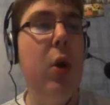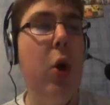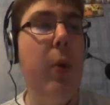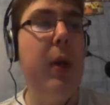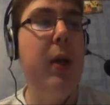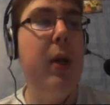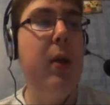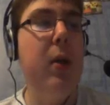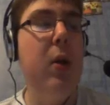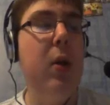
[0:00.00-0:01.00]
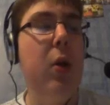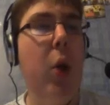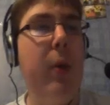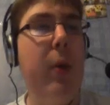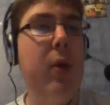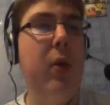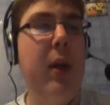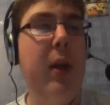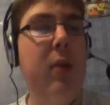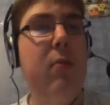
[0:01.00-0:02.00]
common,
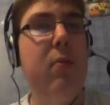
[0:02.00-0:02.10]
like